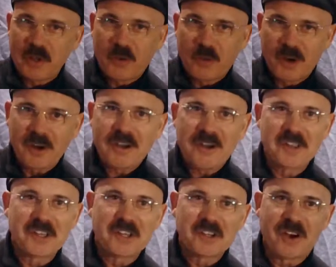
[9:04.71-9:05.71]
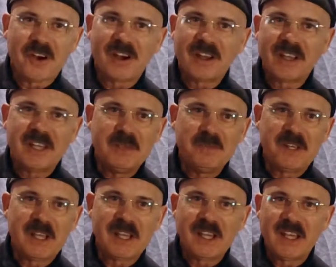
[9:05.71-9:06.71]
your work on the guitar, keep
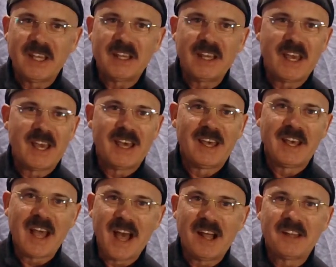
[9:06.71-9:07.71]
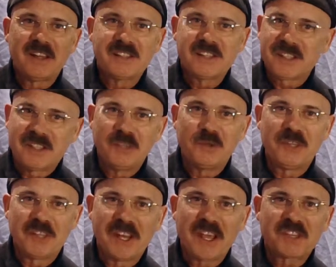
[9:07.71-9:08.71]
digging in, and I'll see you
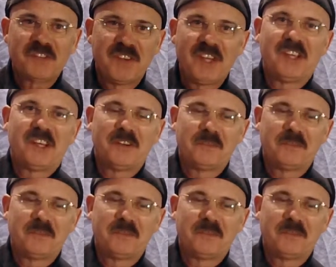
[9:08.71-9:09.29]
in the next video.